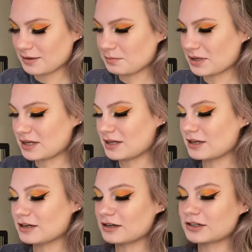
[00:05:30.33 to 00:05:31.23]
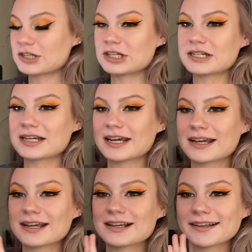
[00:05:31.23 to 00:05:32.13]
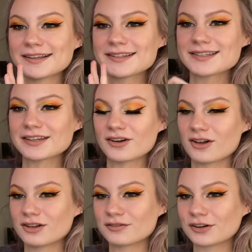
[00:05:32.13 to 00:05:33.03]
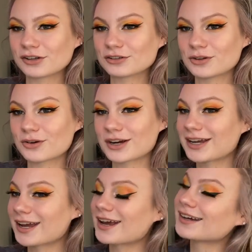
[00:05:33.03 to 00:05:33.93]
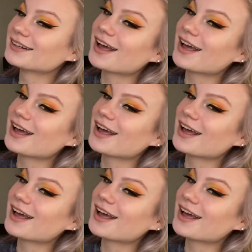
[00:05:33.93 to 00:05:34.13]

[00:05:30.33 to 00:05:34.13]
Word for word: But here she is in all of her glory.